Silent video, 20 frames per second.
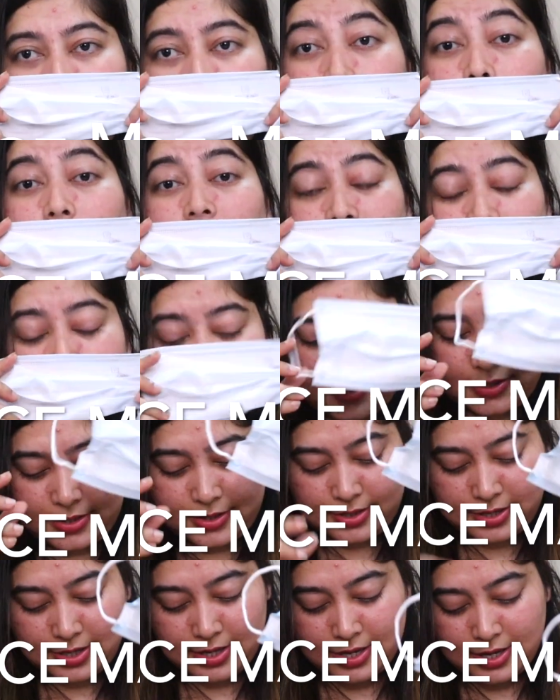
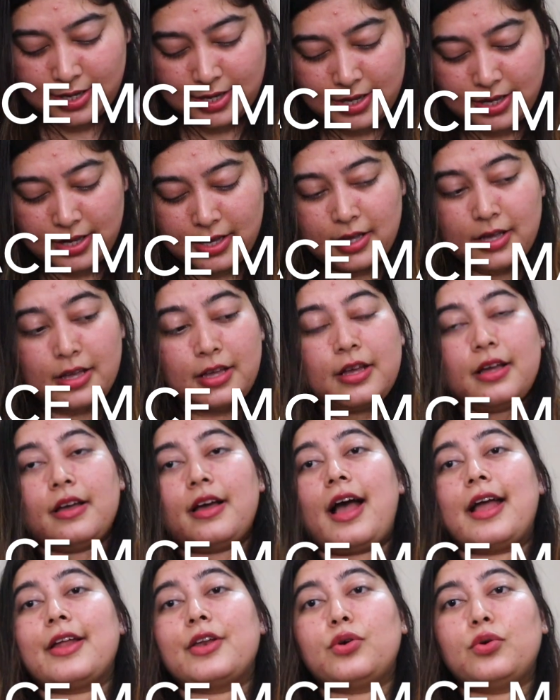masks.
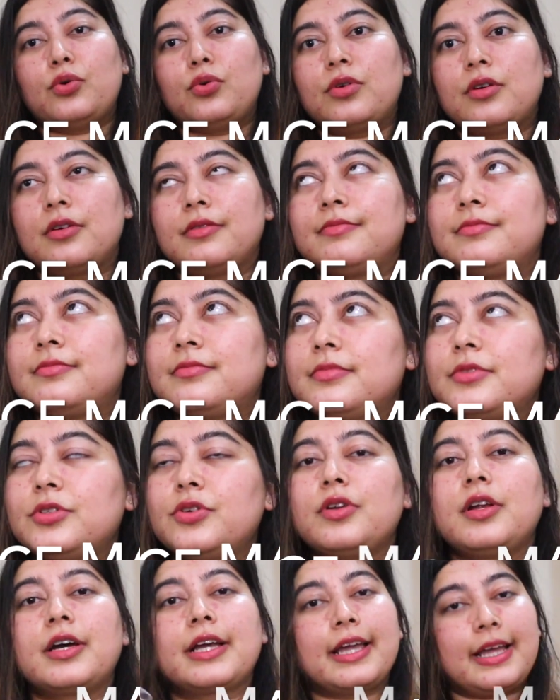I know
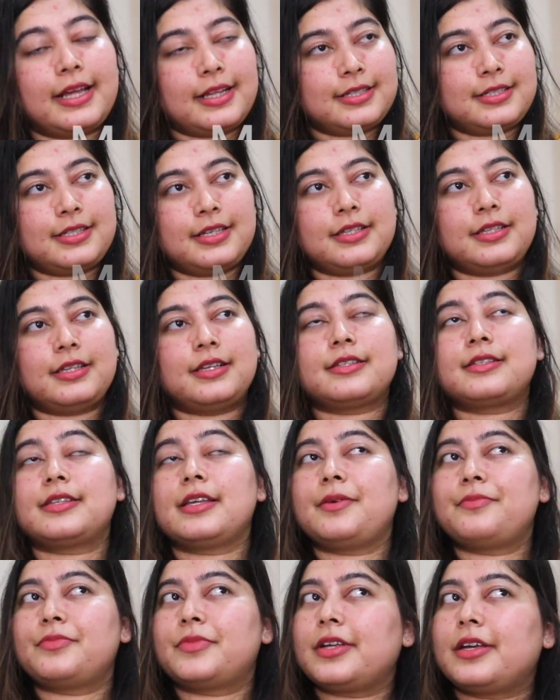you'll again say the
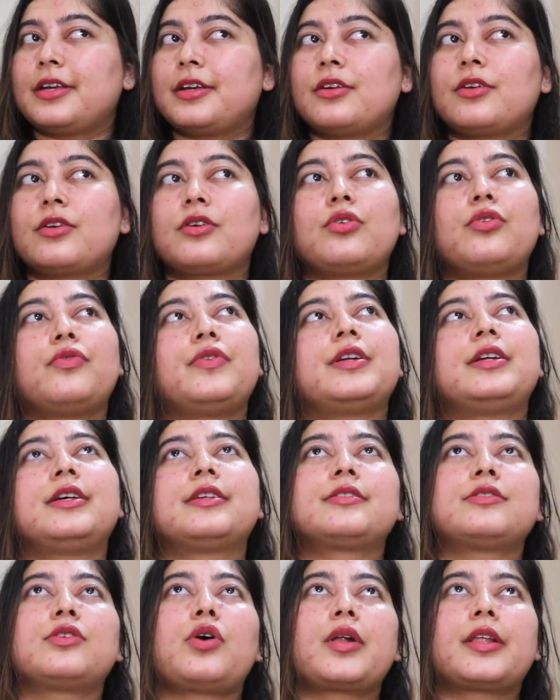same thing, COVID
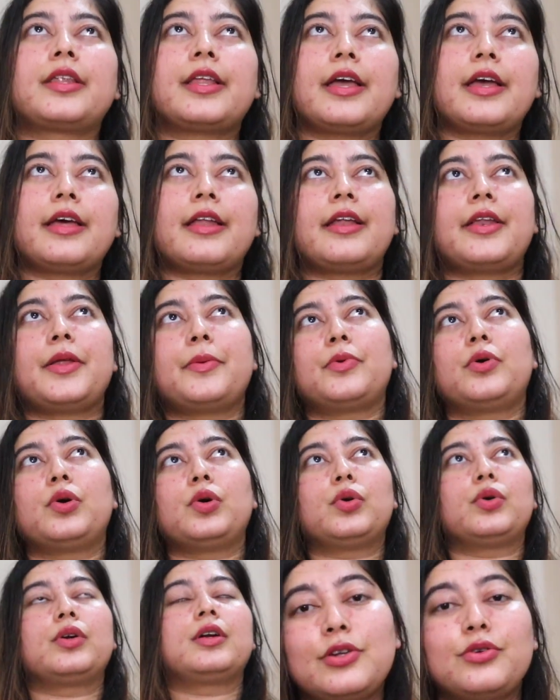is not there
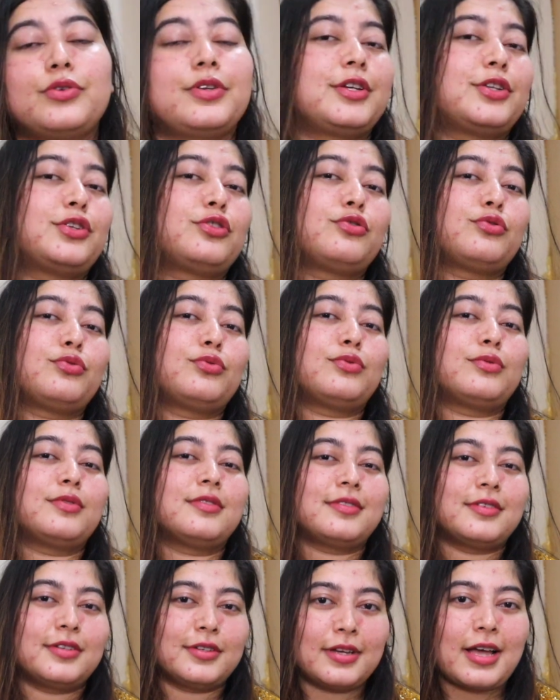anymore, you need to
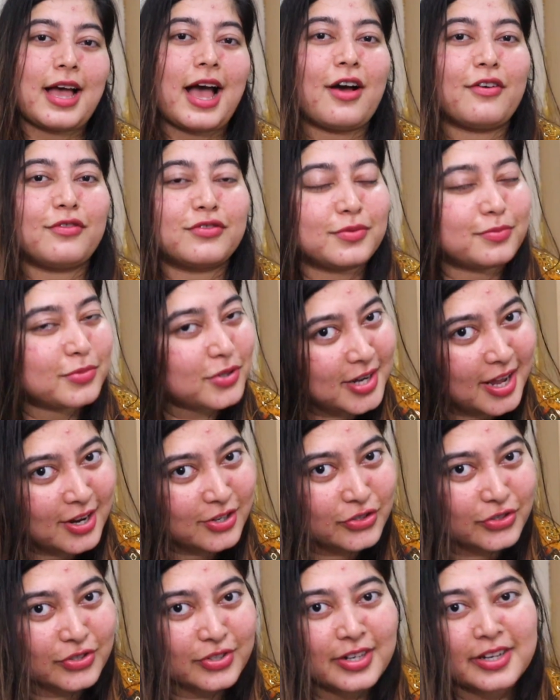have some
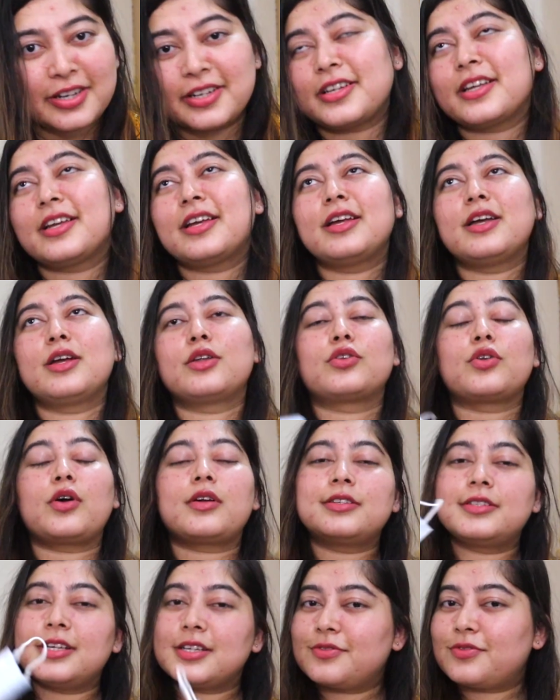protection, right?
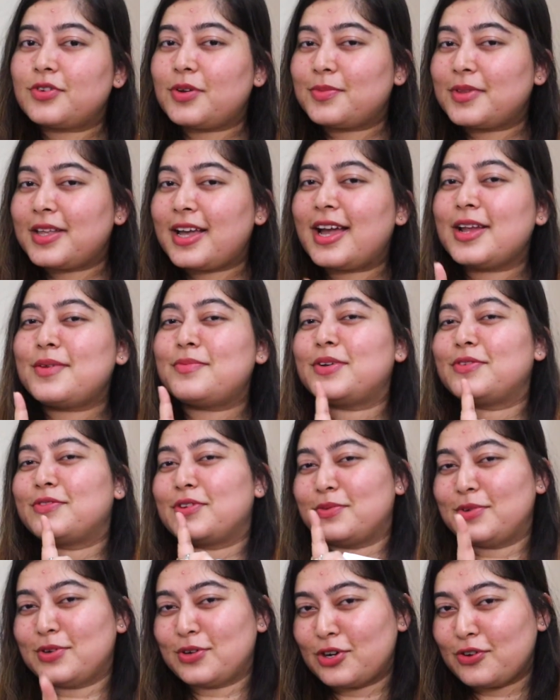Not just from that, but
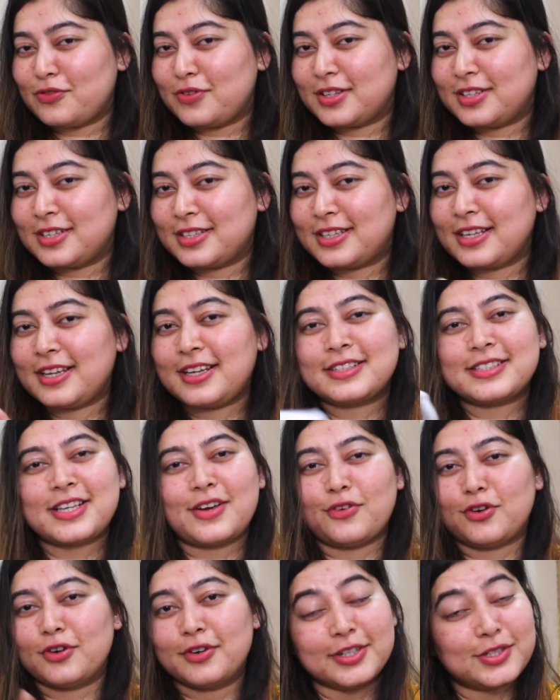from a lot of other things.
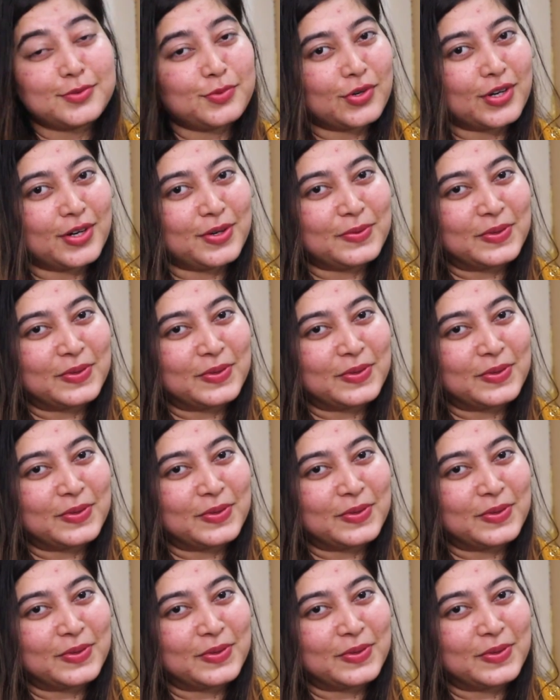I've already spoken